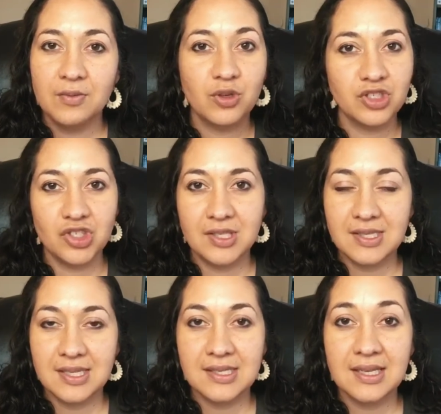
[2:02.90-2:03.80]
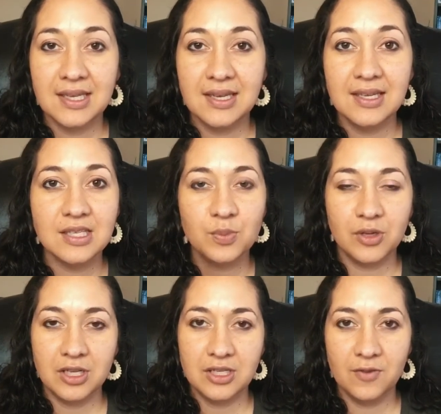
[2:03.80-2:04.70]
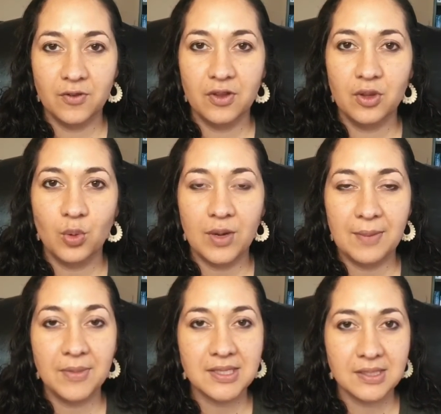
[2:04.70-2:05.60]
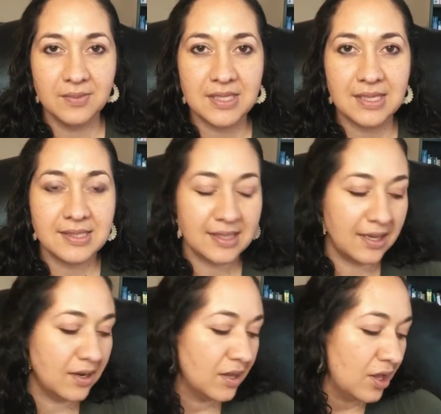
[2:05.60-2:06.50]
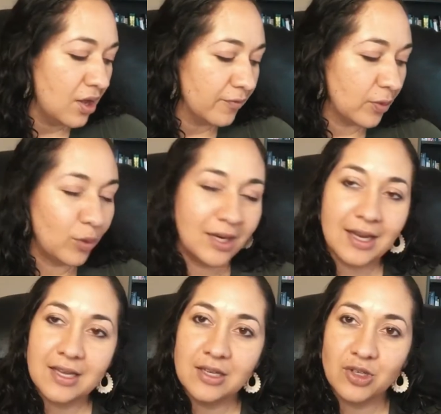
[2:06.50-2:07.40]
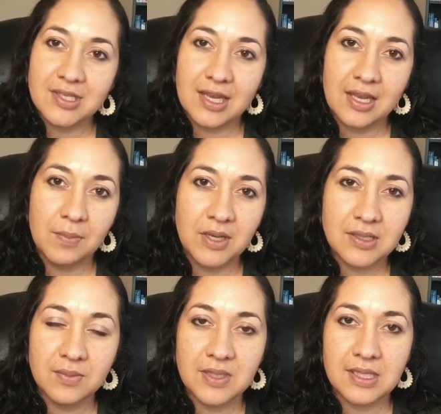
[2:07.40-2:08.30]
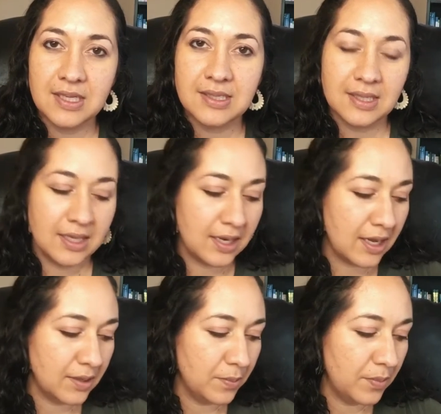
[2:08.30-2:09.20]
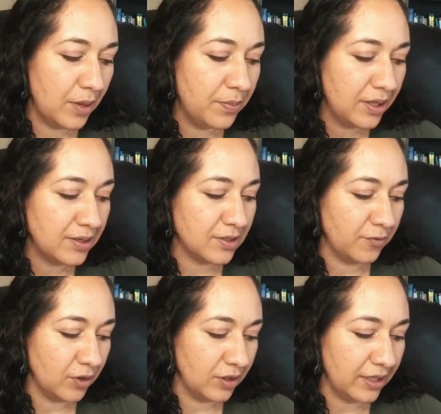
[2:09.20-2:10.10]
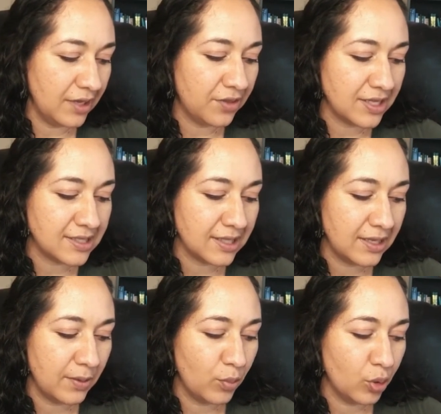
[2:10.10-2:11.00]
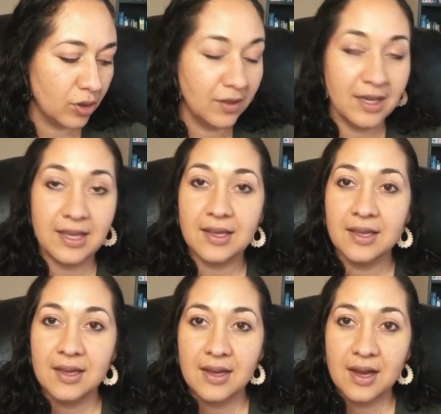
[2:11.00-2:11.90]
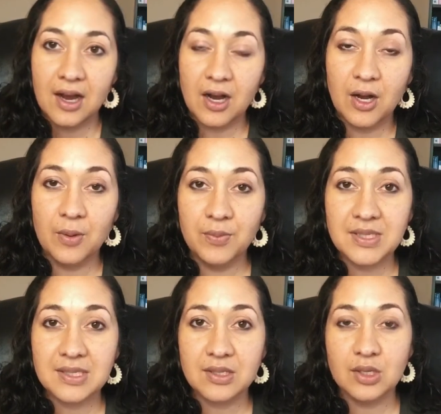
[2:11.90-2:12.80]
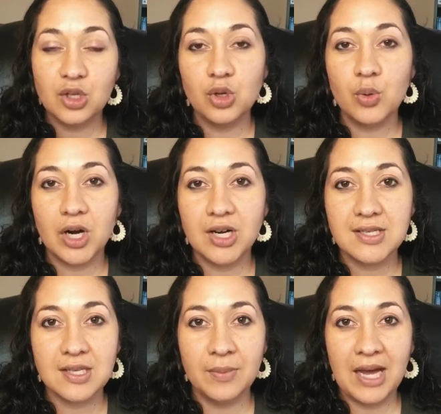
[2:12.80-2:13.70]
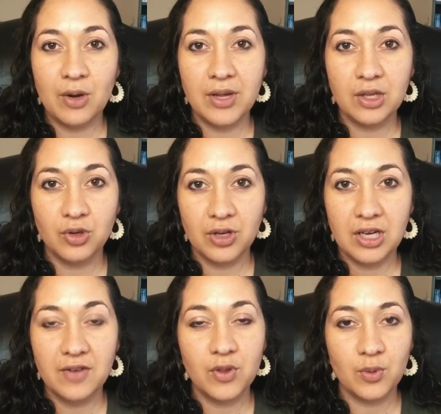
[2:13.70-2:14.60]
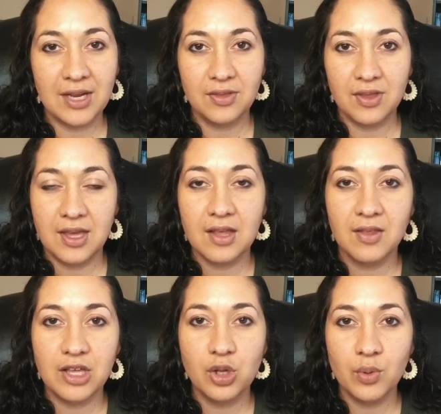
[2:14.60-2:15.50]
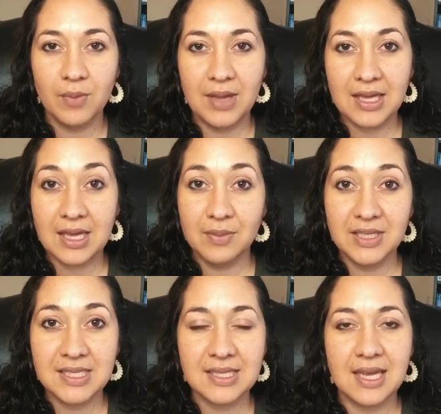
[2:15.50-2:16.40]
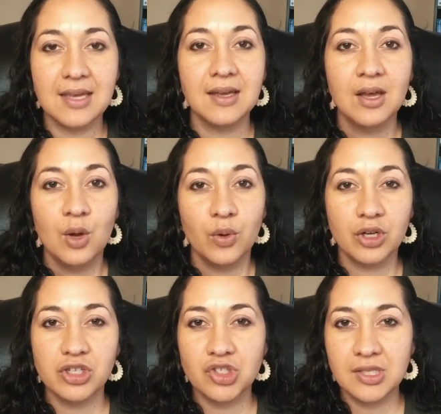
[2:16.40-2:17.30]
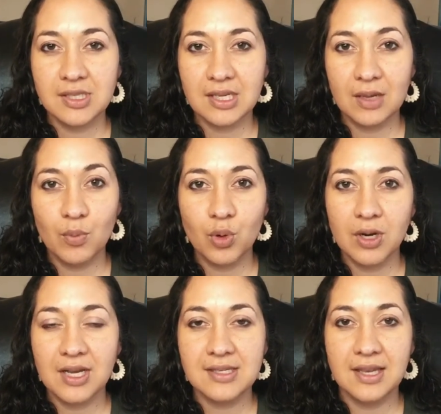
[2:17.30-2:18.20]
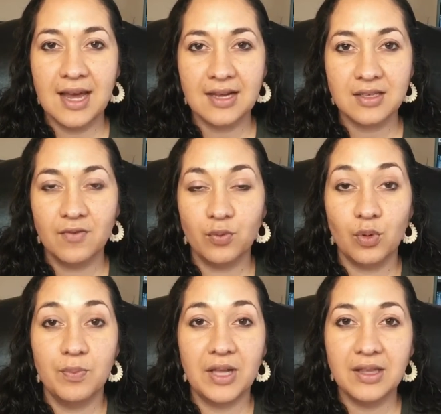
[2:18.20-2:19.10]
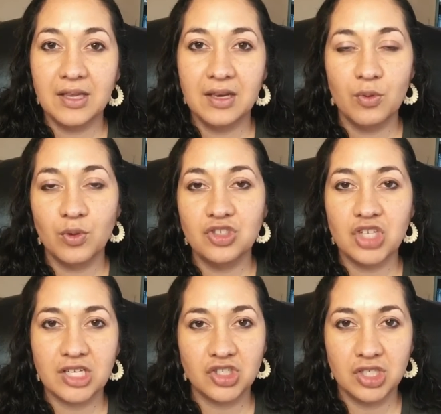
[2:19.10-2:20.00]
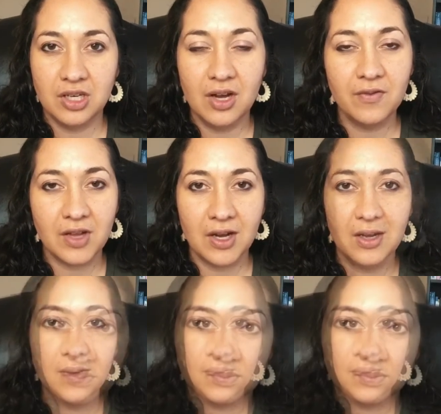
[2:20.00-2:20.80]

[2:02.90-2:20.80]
Christians see sin is pretty different than the way Muslims see sin. From what I understand, Muslims see sin a, a bit differently. They see it more like um, you are somehow ignorant of the right thing, like you are making a mistake, where Christians see it more as an act of rebellion, rejection of God.